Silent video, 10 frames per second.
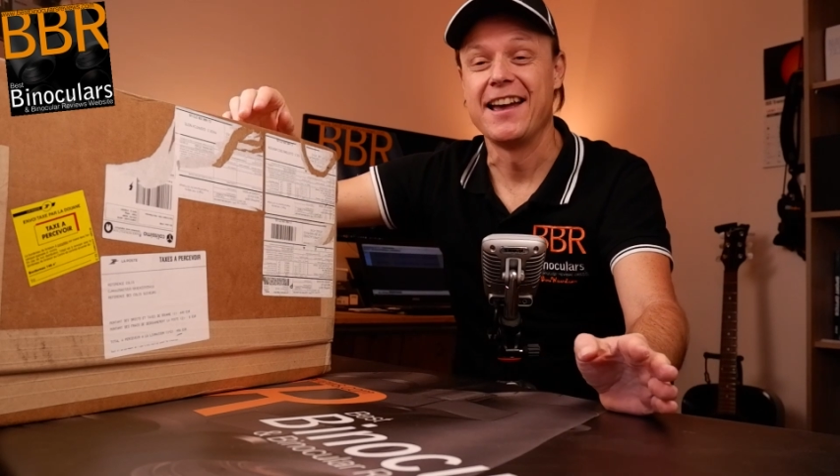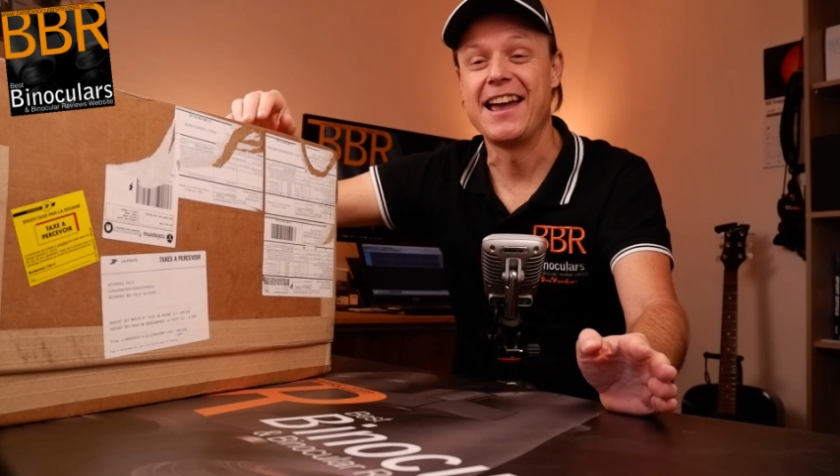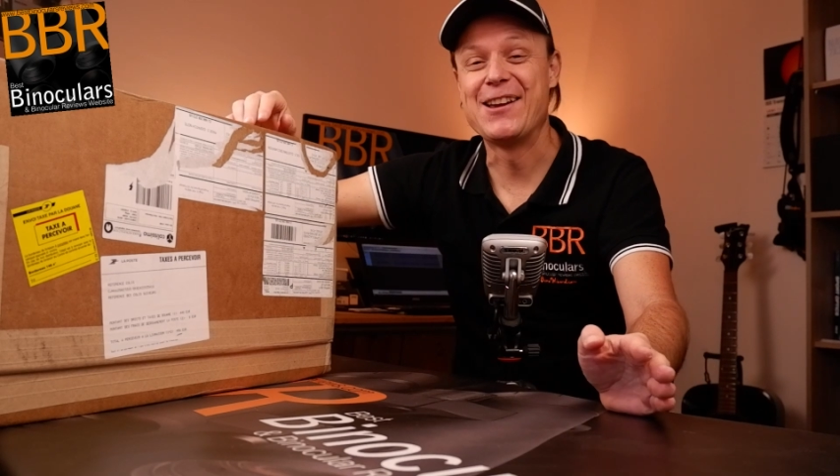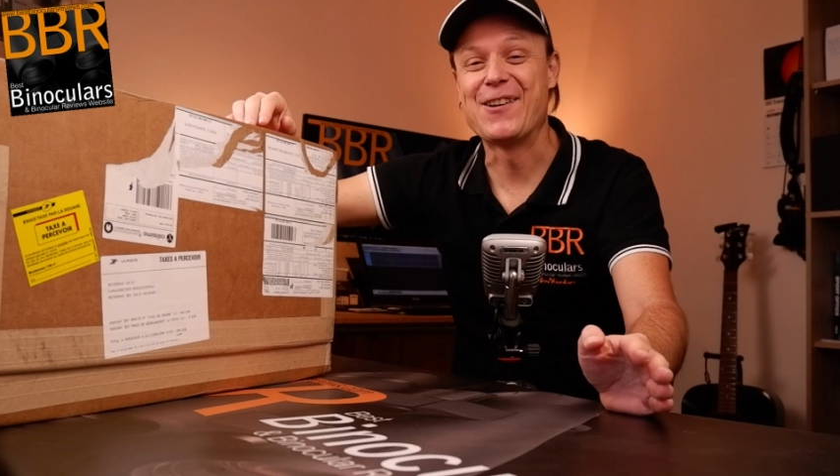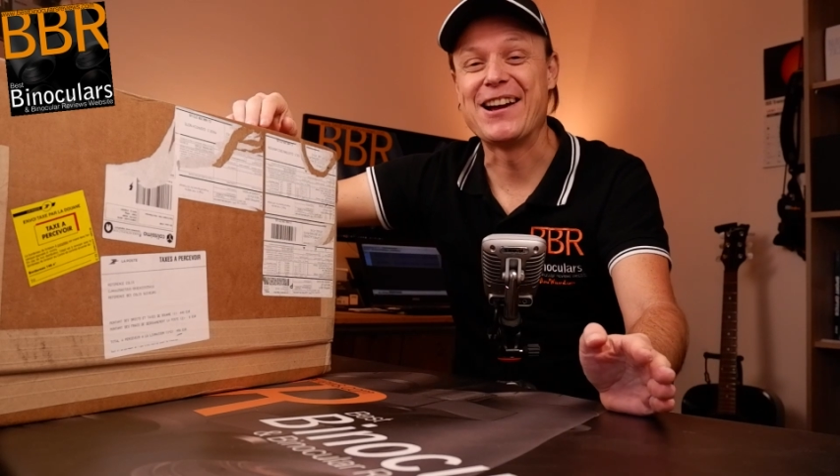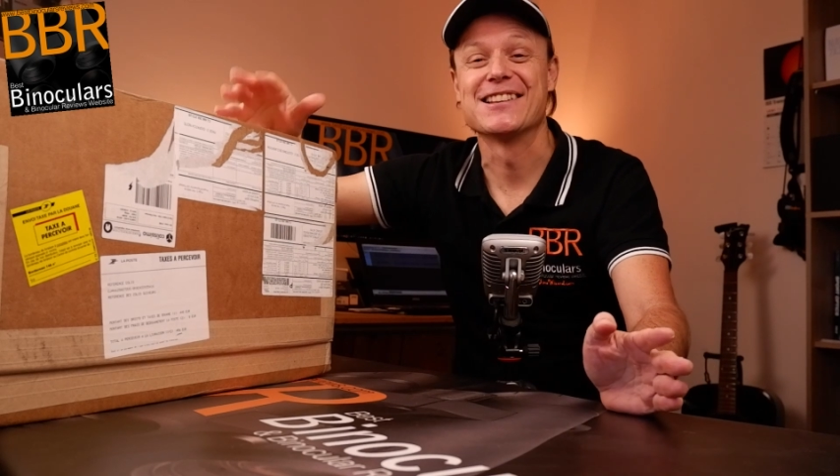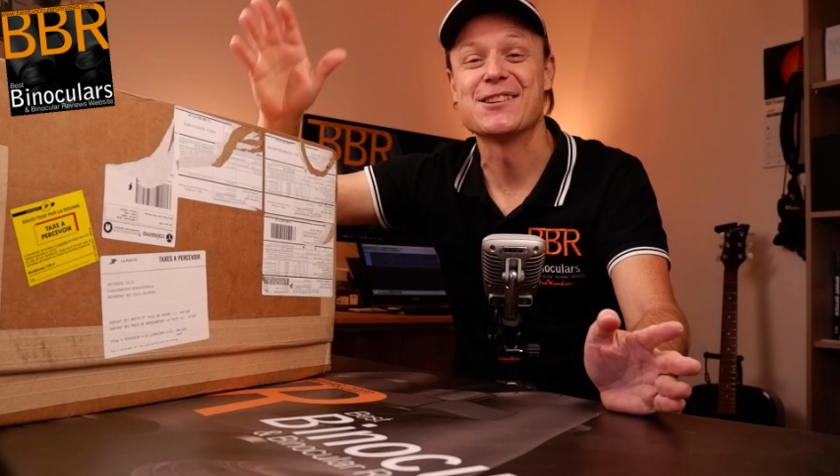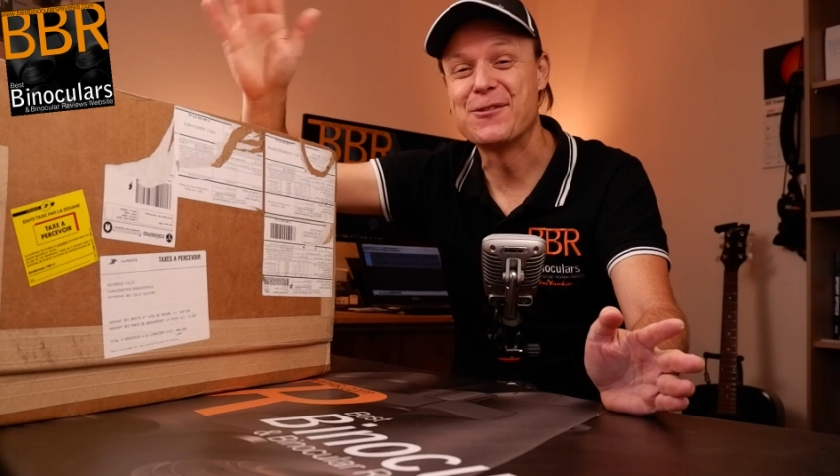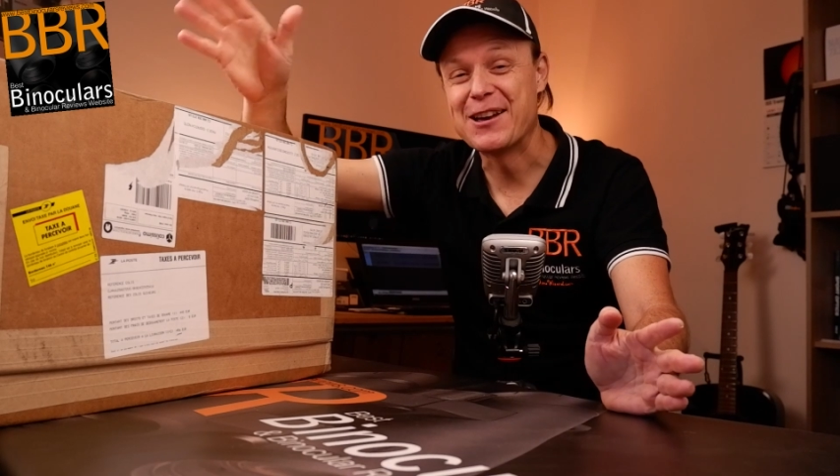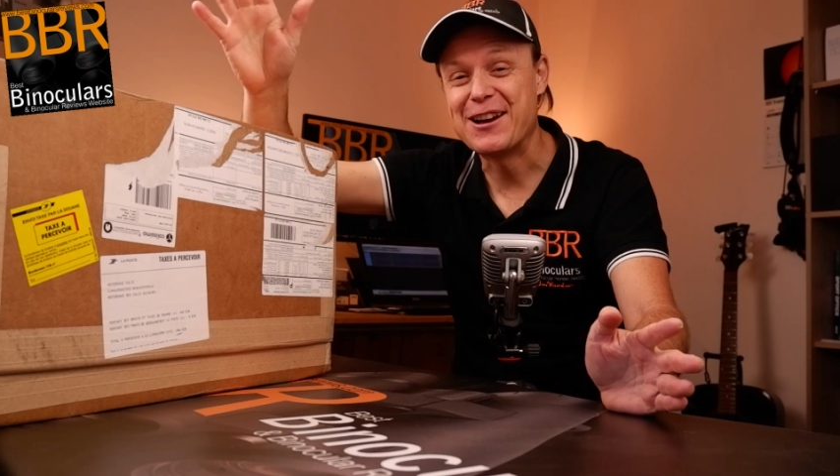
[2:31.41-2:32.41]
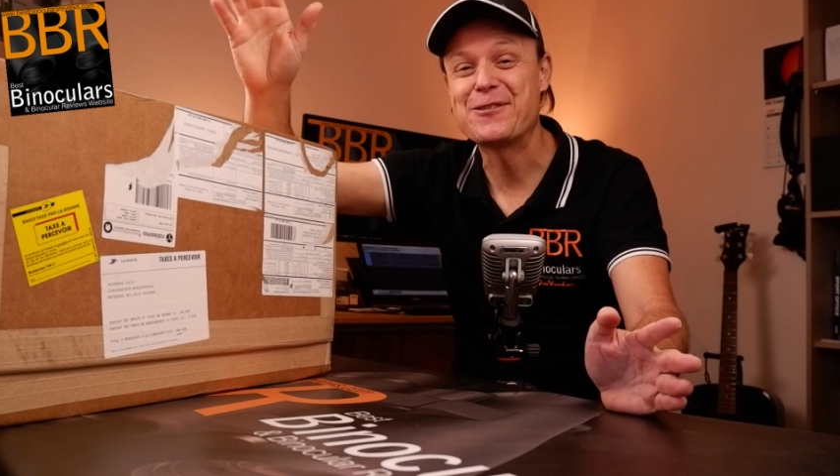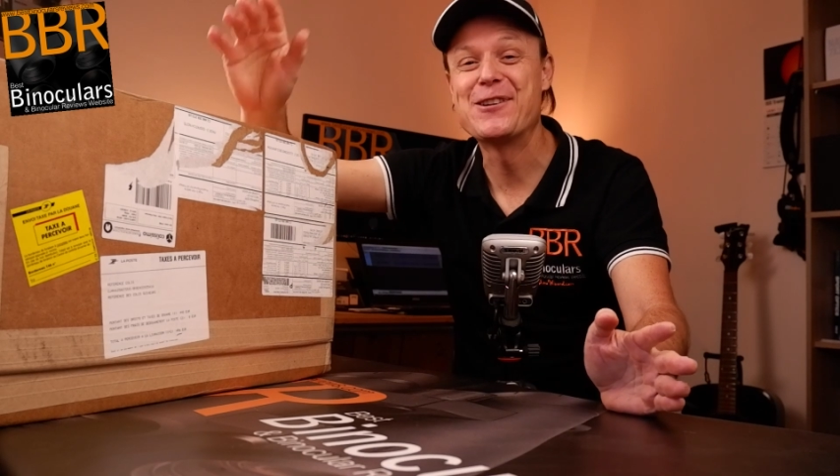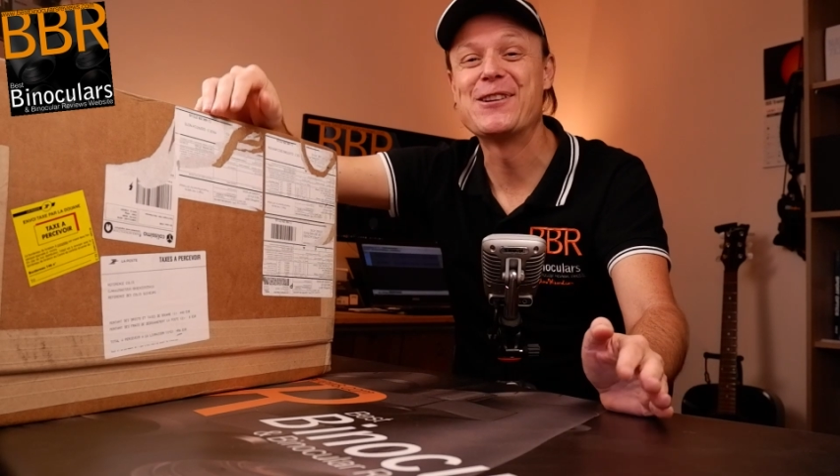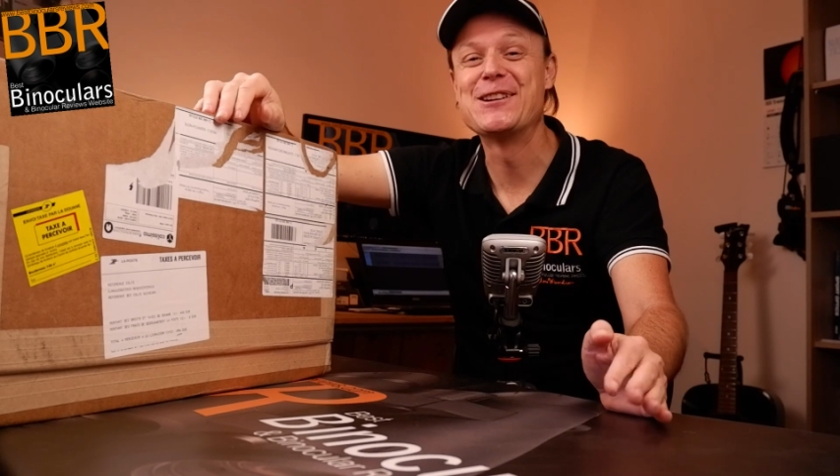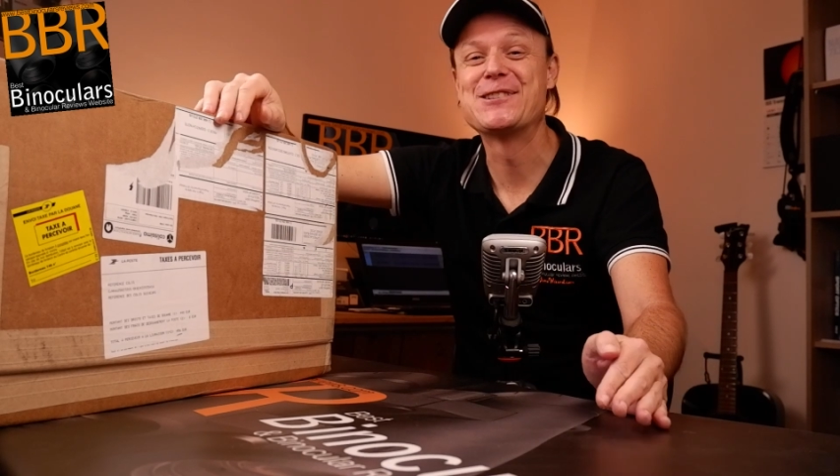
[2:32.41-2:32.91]
Anyway, so without
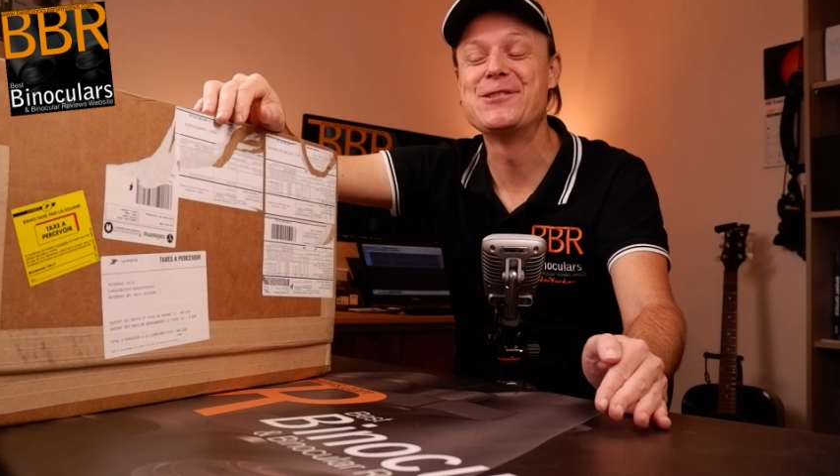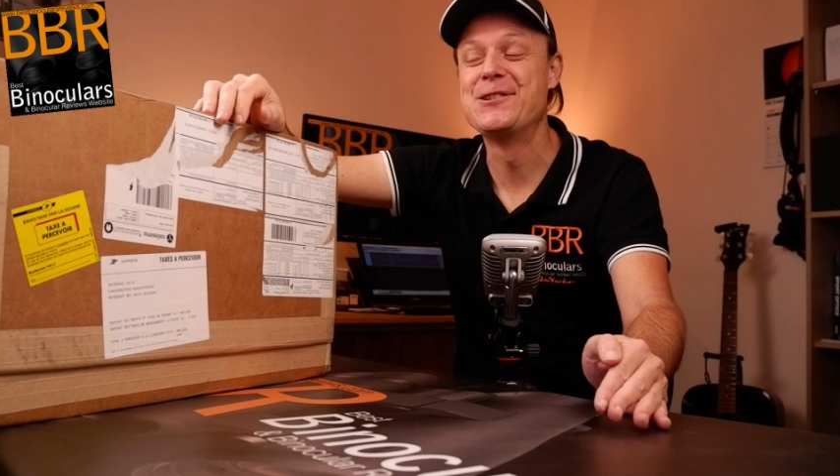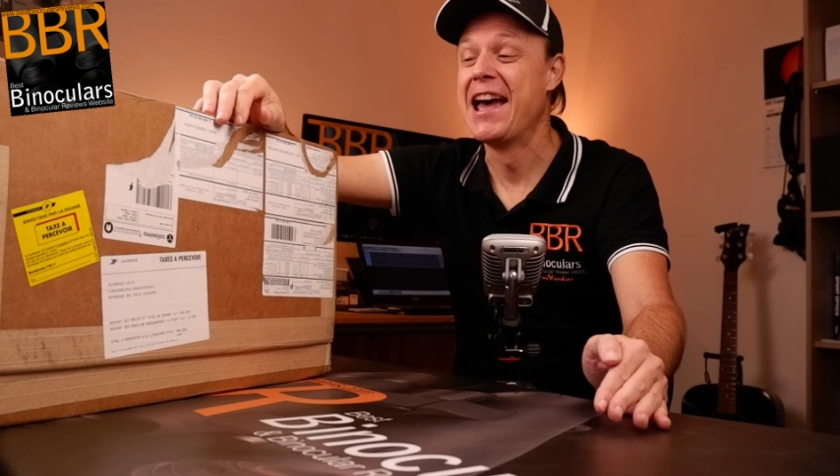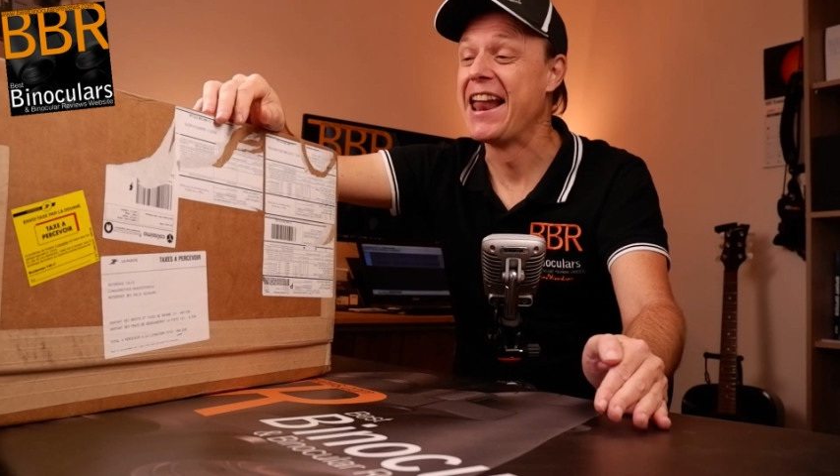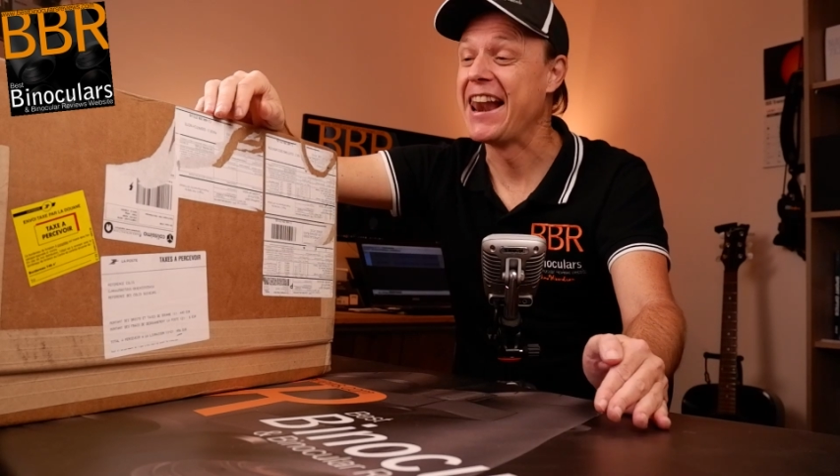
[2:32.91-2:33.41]
further ado,